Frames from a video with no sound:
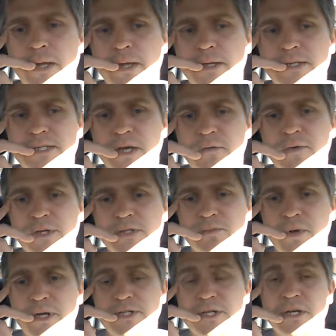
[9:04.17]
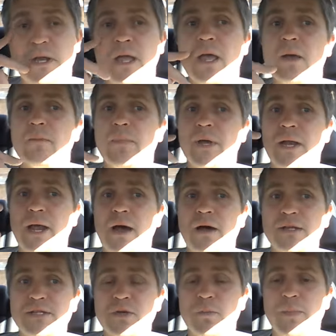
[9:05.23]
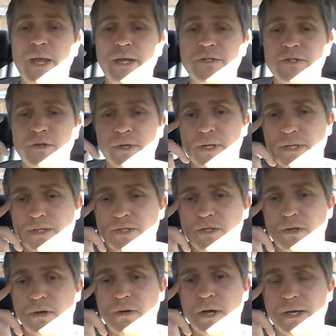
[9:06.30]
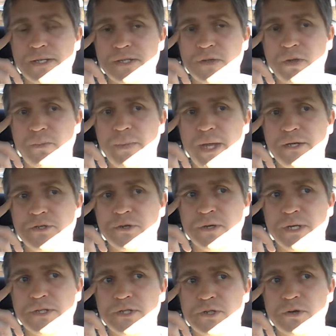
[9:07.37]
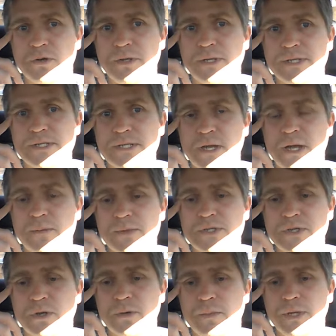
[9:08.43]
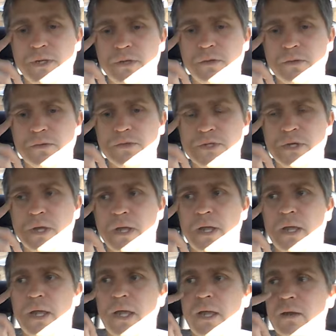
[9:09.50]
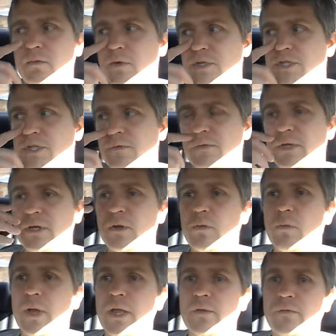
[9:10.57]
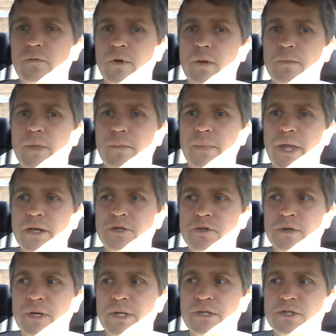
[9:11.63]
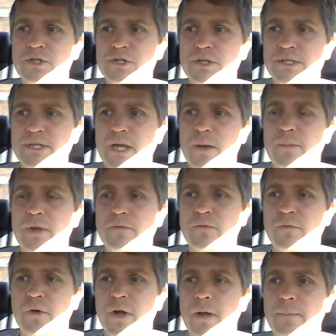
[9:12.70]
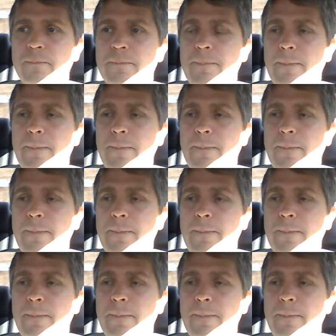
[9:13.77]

self-expression, but also patronage. All right, so the patronage during this time is going to be huge, and we're shifting away from the patronage just coming from